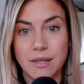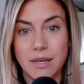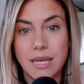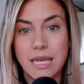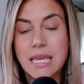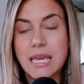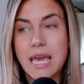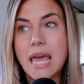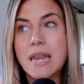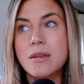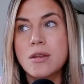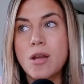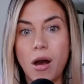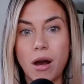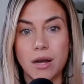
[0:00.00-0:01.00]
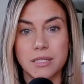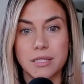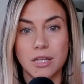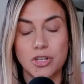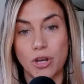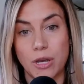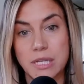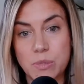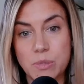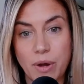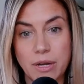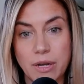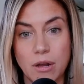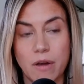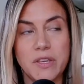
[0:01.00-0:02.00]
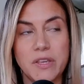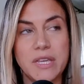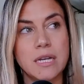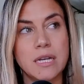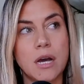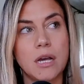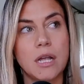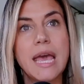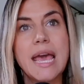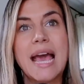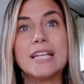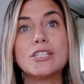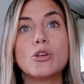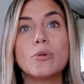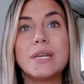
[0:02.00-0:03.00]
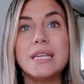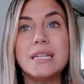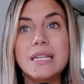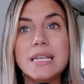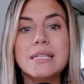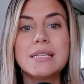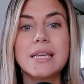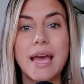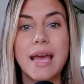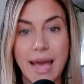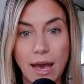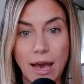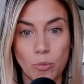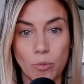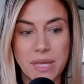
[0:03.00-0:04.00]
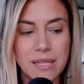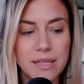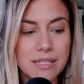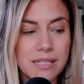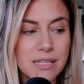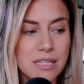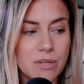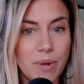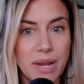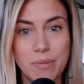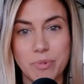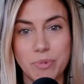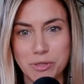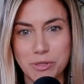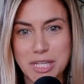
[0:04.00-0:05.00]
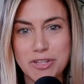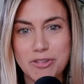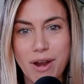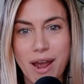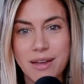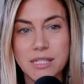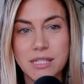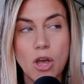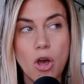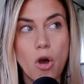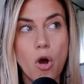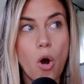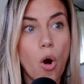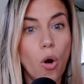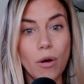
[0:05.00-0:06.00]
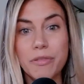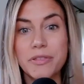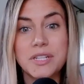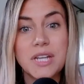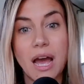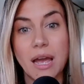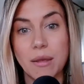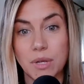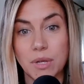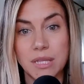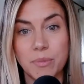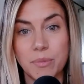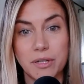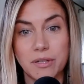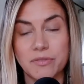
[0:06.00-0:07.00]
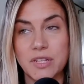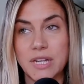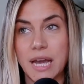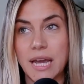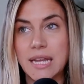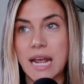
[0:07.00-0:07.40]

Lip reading: He cannot shut his brain off. He cannot. And so he needs help. He listens to my hypnosis tracks all the time in the middle of the night.